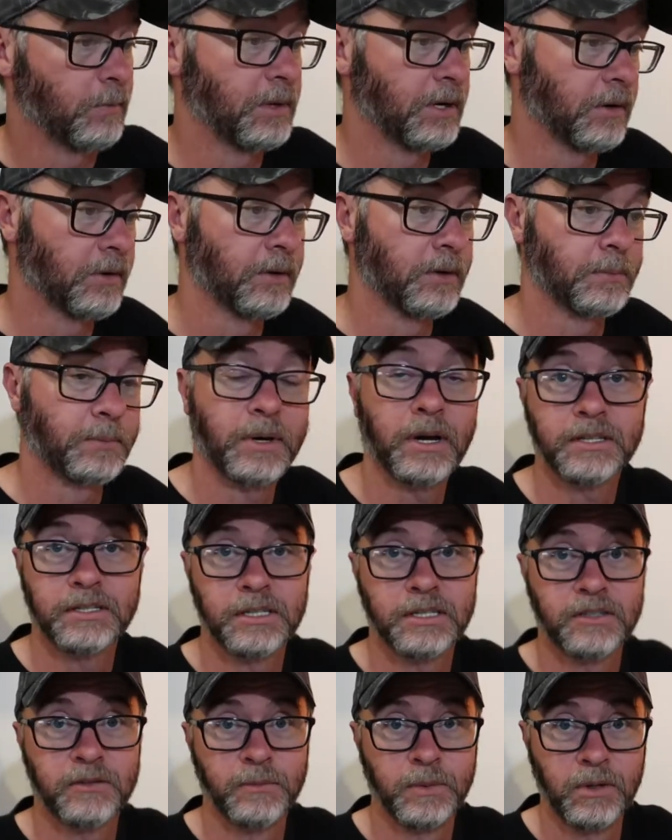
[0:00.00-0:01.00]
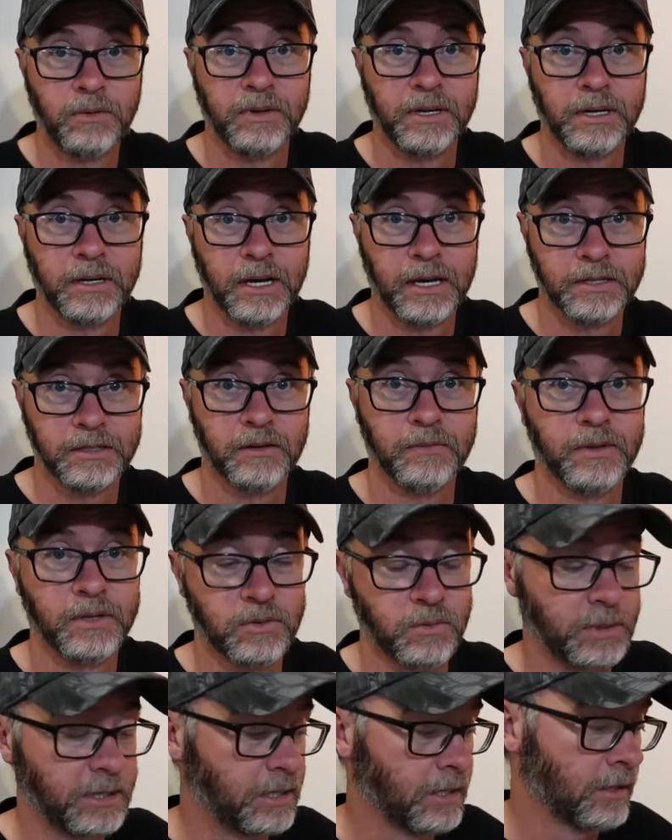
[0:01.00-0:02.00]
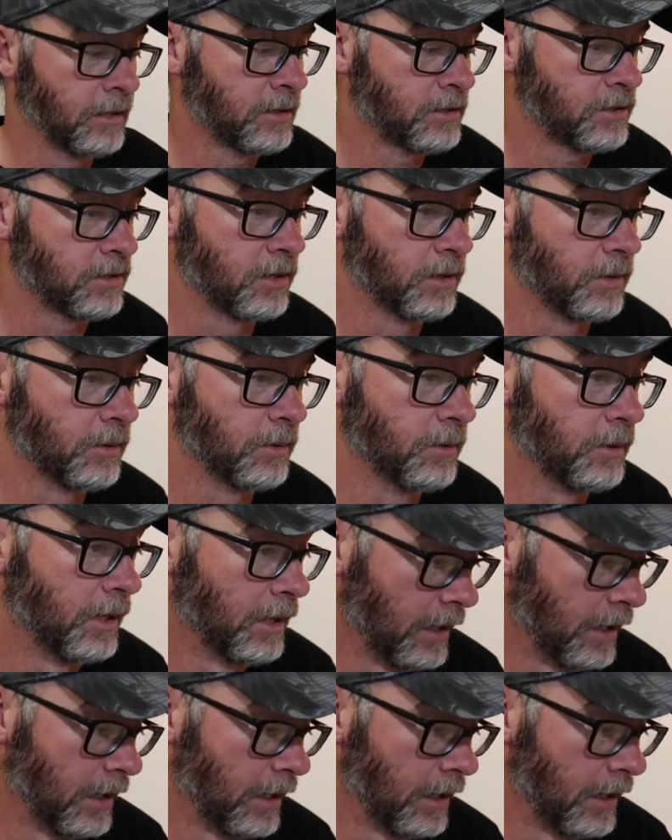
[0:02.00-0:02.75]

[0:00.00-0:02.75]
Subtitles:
We are in the process of moving as of this weekend, so